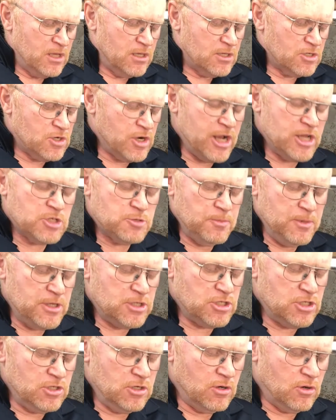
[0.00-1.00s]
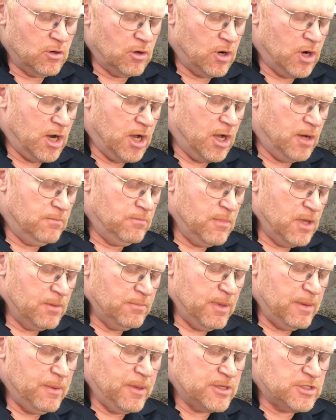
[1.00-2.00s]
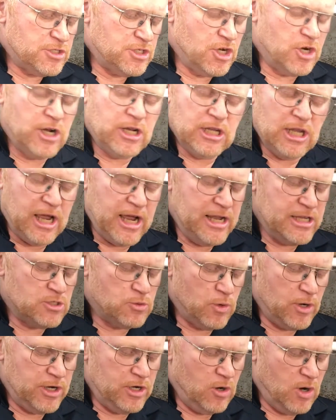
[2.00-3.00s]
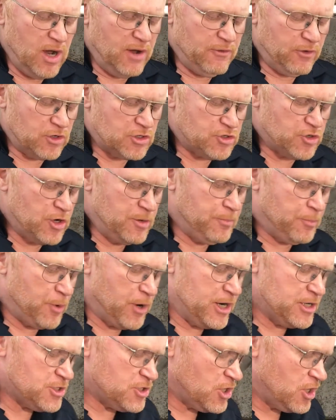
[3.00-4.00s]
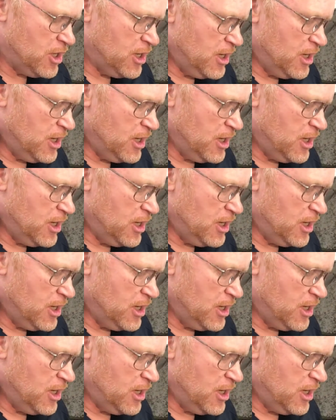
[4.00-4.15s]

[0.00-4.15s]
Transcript: transmission or maybe steering lines where you don't have extreme pressure,